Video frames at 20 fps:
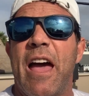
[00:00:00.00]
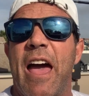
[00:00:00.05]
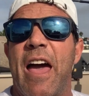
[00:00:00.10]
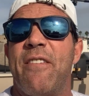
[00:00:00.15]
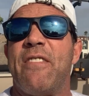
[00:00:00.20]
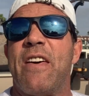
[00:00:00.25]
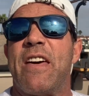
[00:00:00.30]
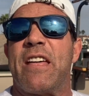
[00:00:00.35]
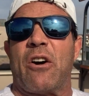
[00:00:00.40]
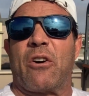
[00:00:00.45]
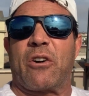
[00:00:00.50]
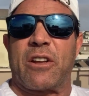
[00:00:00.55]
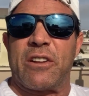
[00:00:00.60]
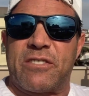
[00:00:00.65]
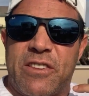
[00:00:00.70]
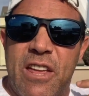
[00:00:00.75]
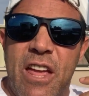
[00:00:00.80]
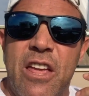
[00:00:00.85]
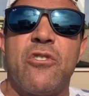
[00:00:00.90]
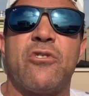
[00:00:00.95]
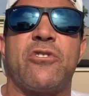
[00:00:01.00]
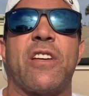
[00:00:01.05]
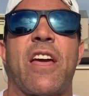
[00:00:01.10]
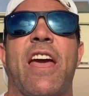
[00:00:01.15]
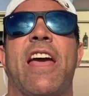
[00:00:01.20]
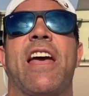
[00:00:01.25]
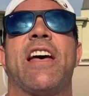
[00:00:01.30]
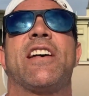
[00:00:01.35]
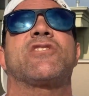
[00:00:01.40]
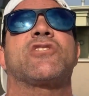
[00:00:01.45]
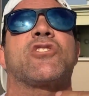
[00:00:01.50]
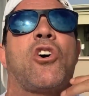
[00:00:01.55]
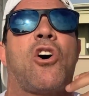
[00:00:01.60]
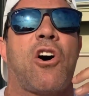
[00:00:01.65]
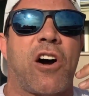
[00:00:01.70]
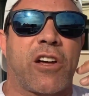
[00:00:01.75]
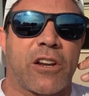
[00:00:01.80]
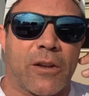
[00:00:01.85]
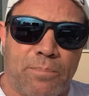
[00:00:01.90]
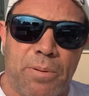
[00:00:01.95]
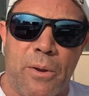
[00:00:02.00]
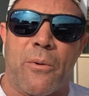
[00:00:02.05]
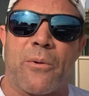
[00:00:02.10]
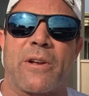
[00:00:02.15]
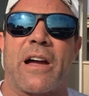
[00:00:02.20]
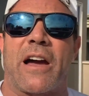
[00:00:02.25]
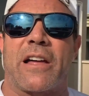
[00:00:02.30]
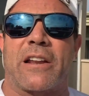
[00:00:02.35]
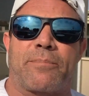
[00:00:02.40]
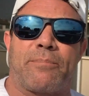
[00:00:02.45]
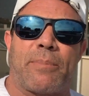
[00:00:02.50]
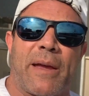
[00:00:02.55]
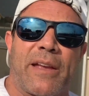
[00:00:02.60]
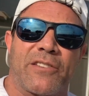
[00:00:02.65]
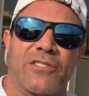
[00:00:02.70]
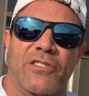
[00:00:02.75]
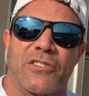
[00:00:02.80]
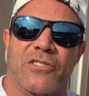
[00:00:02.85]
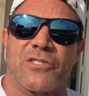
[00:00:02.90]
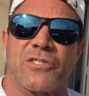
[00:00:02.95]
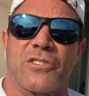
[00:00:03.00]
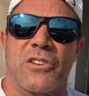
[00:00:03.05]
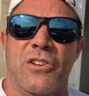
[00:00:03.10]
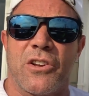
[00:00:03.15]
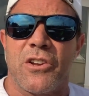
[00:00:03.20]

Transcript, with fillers: and then I'll continue to ask on a periodic basis.